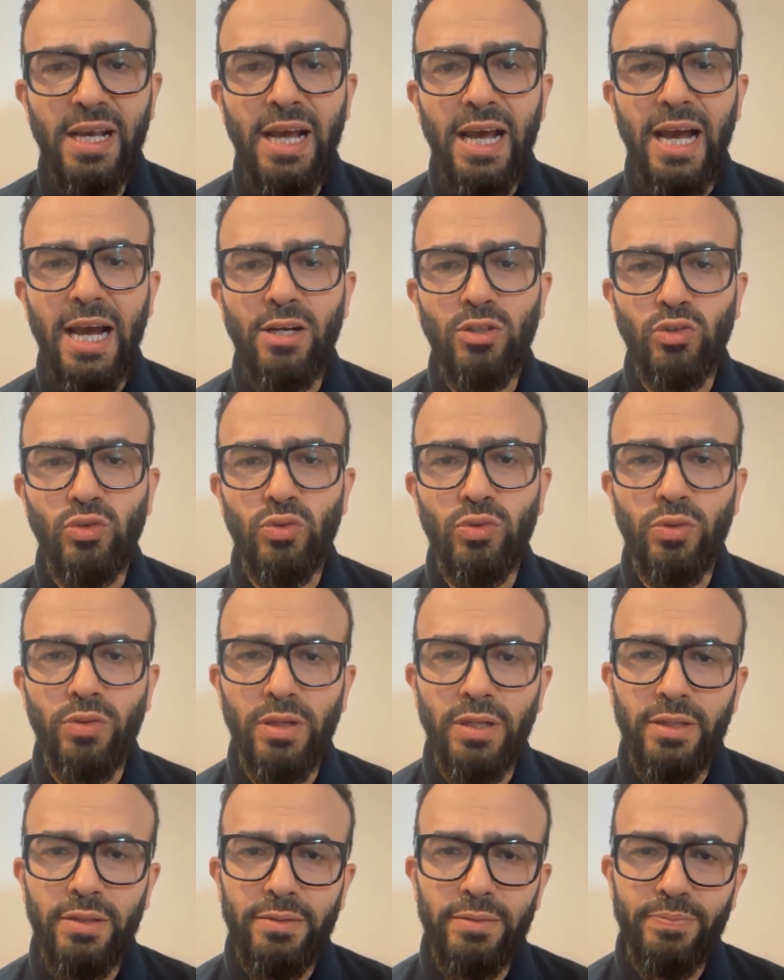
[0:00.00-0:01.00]
how
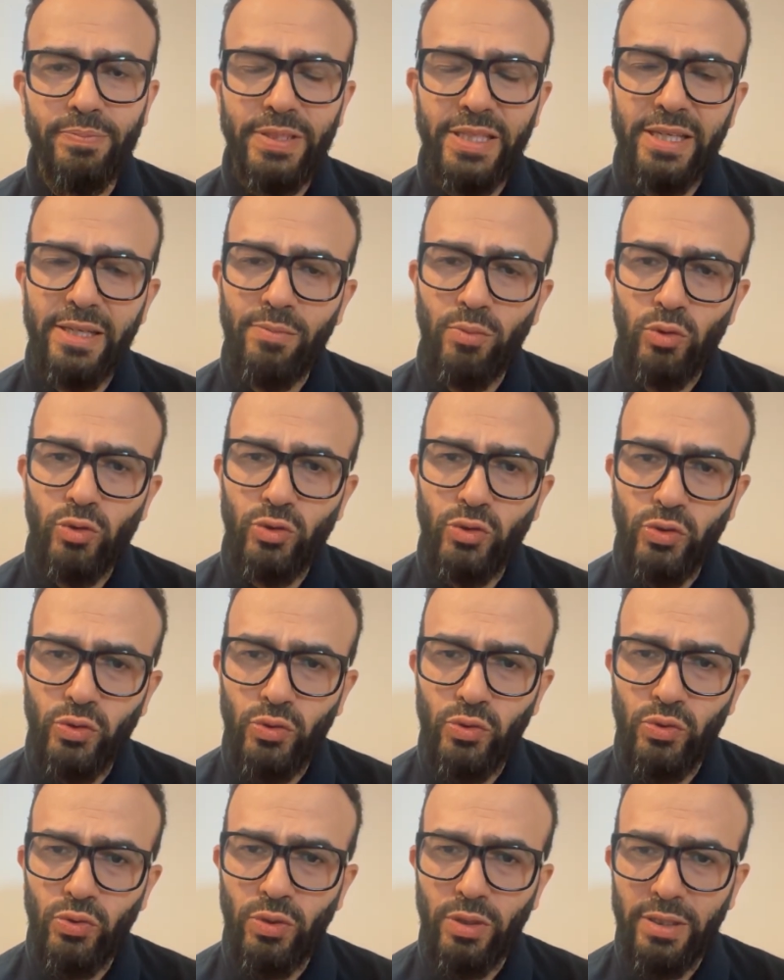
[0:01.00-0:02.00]
to be able
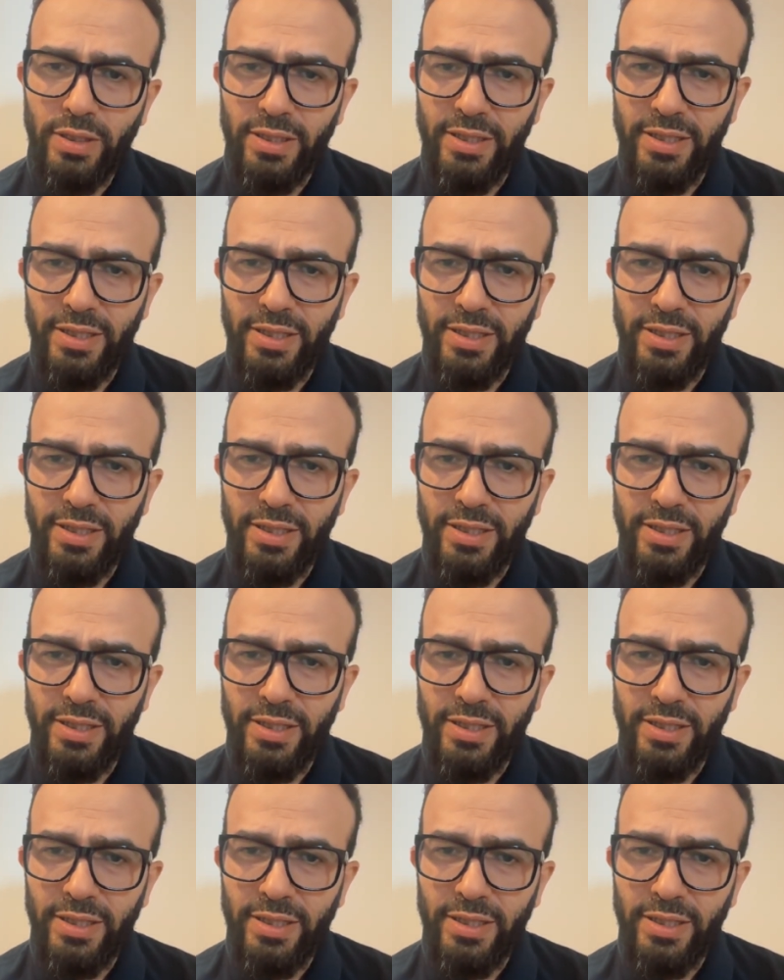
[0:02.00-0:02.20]
to